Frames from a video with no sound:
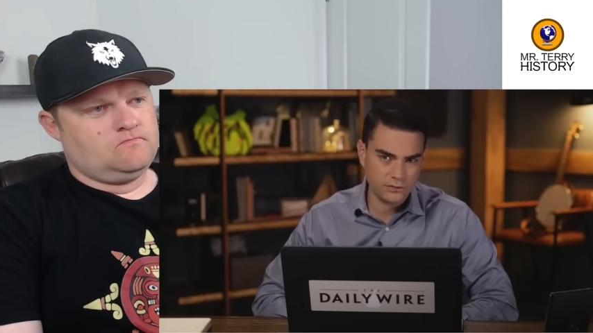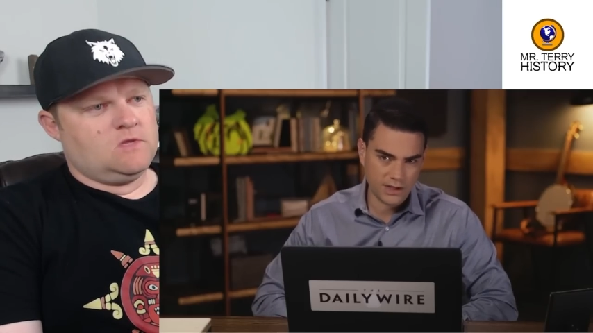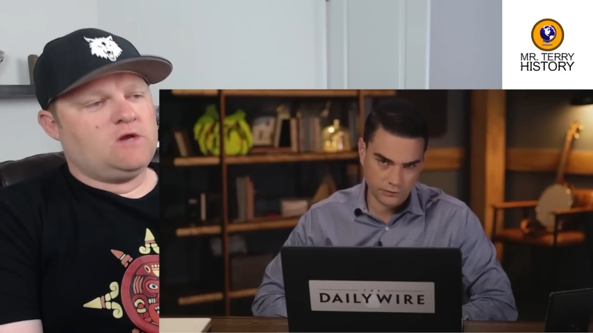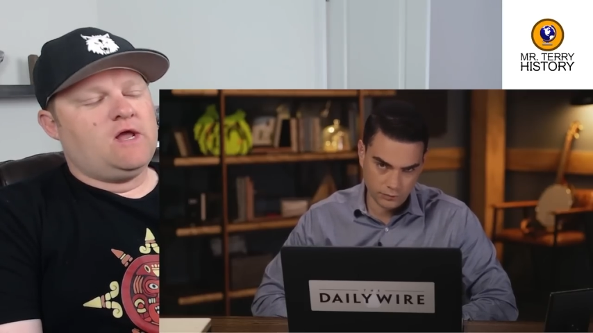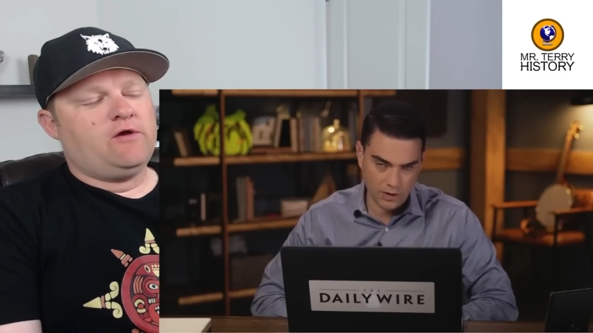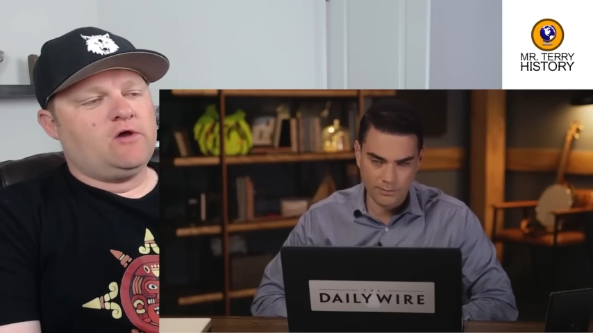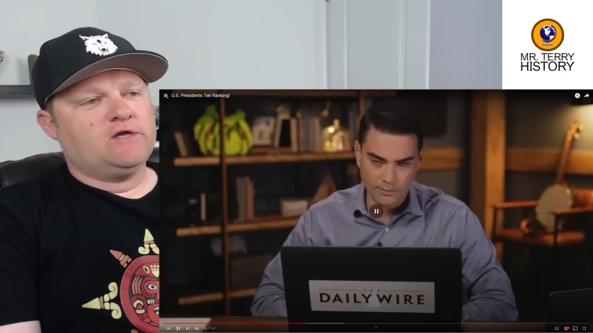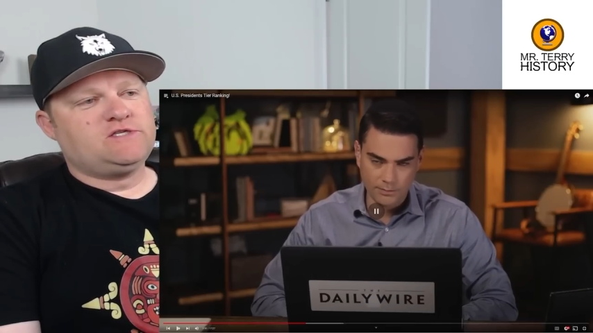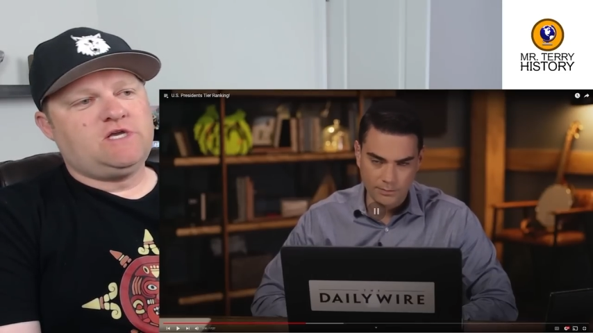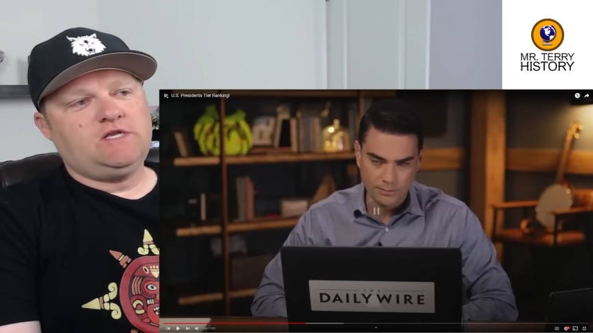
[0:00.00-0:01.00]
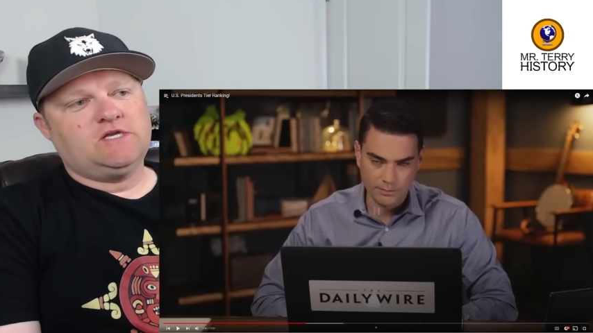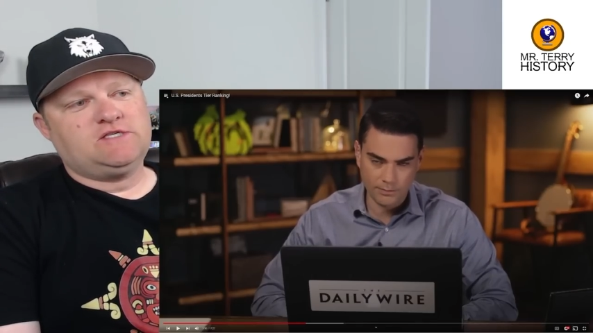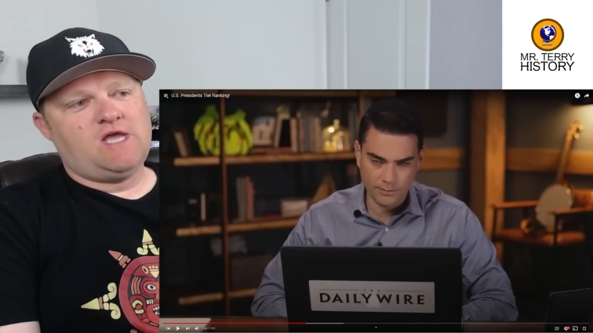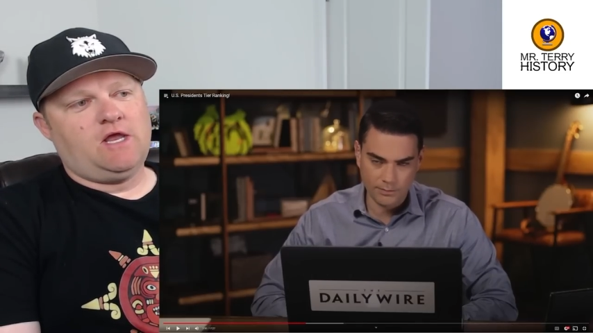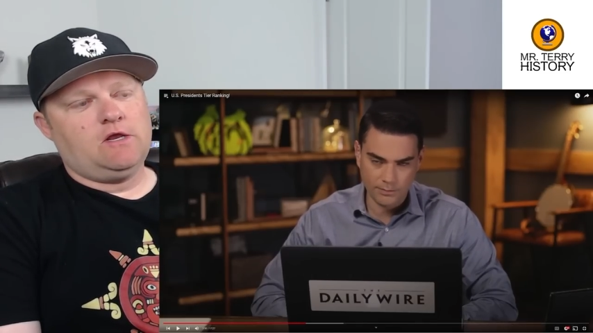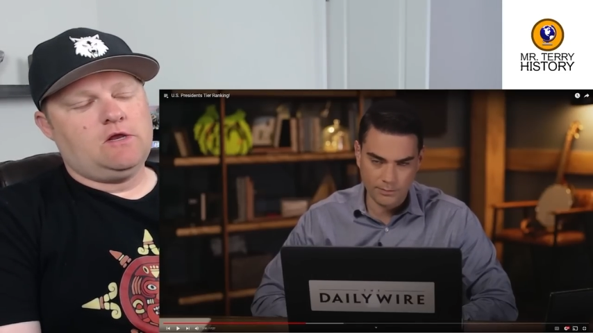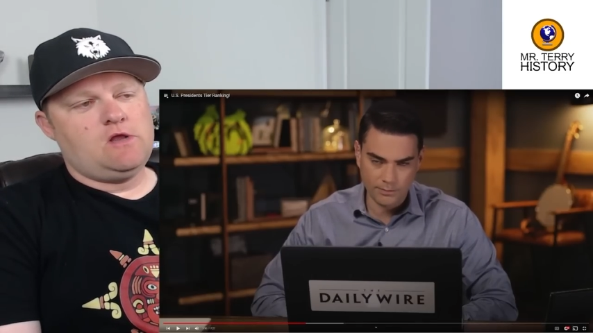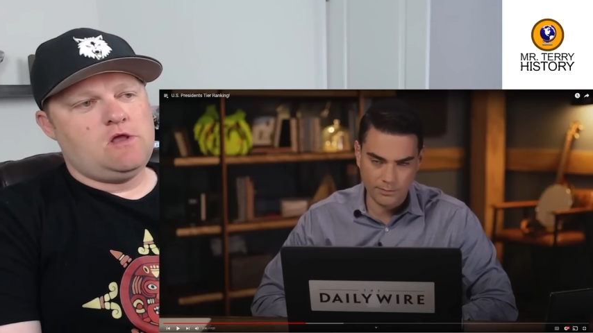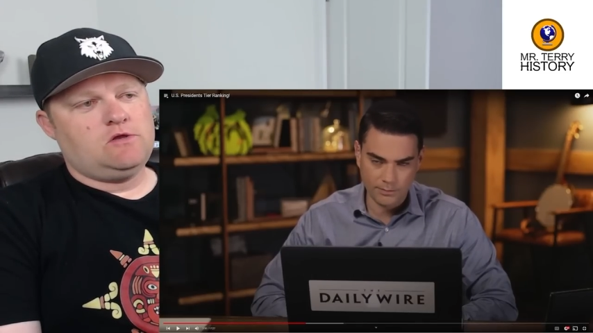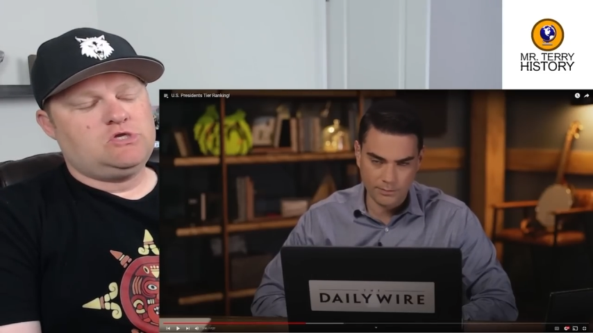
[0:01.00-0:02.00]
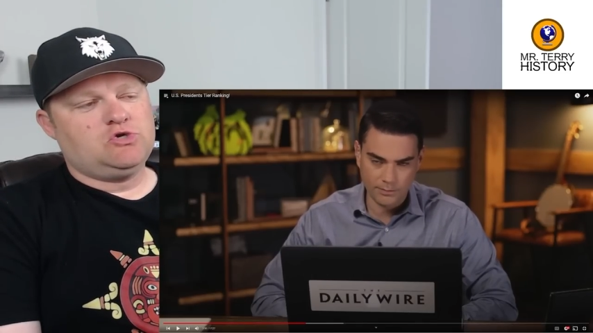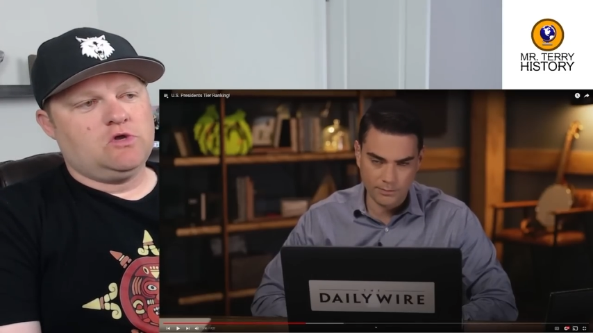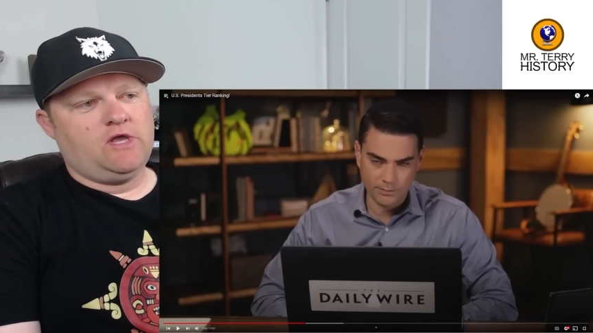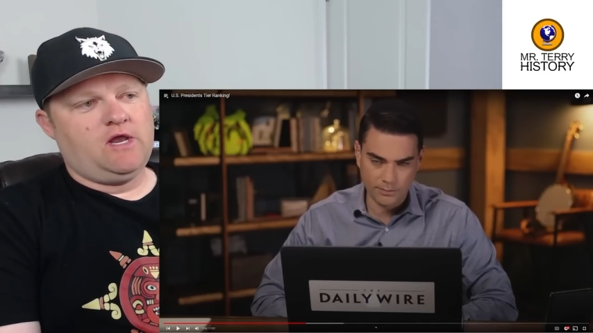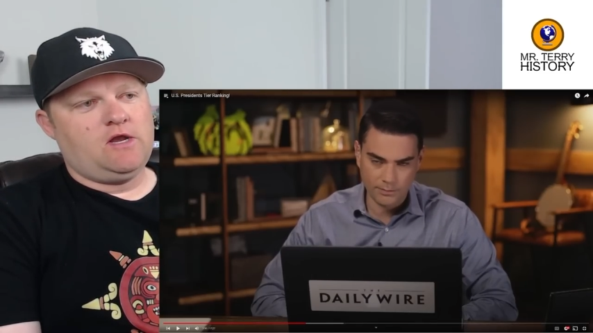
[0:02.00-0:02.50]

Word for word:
Speaker 1: 2012... Now, notice he did say trillions